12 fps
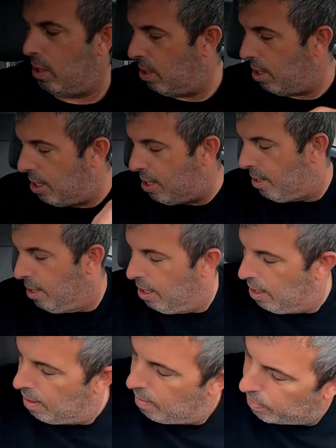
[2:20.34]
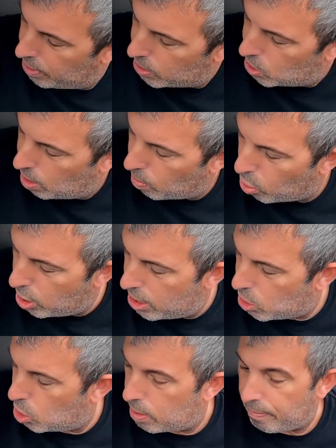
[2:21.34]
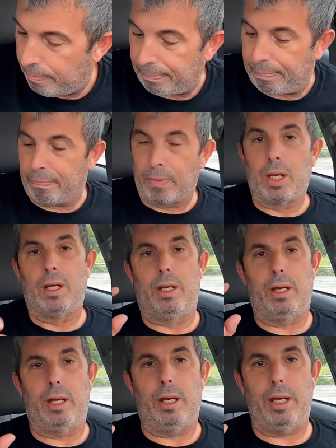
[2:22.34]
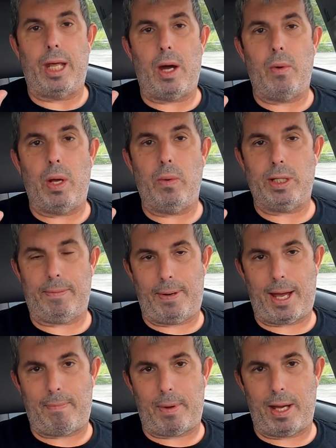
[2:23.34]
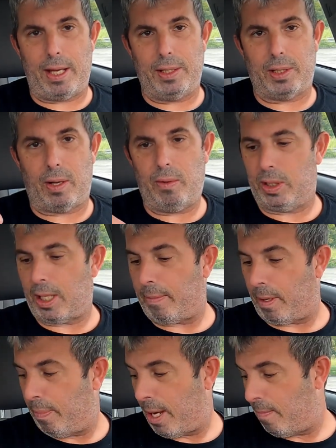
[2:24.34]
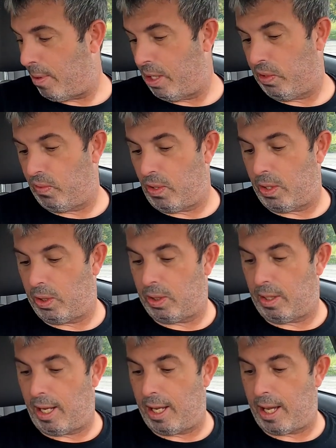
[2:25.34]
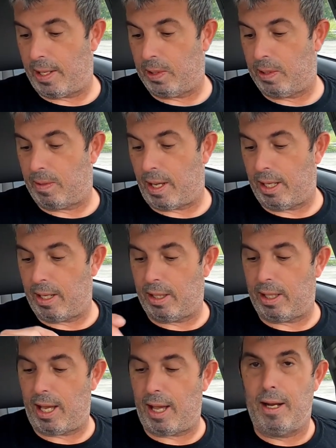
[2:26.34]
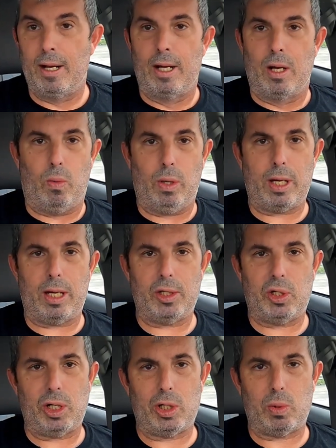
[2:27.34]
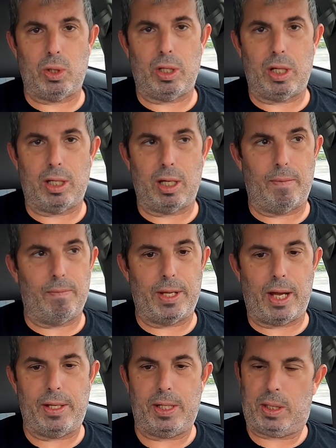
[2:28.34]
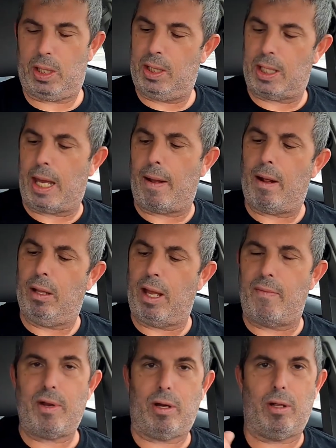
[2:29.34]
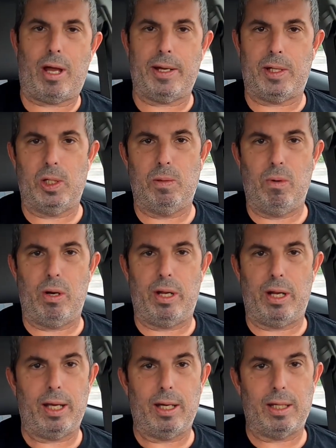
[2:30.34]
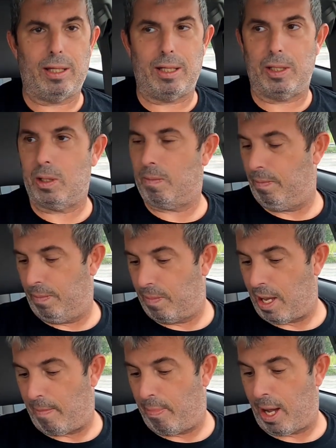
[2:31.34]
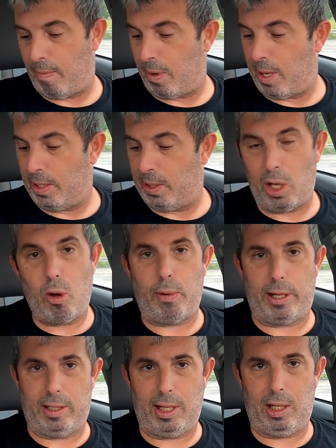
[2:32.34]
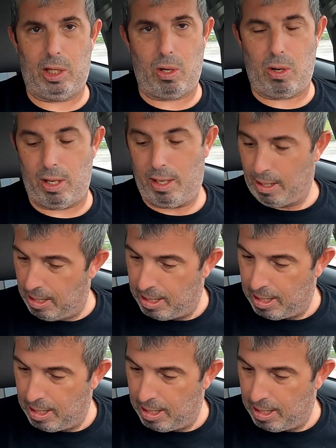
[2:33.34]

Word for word: right there. Got some ranch. Now, when I went to Popeyes, I stopped at Popeyes first. I asked, I got that, what kind of sauce would you like it? Now, this is at 11 o'clock this morning I got this at Popeyes. They open at 10.30.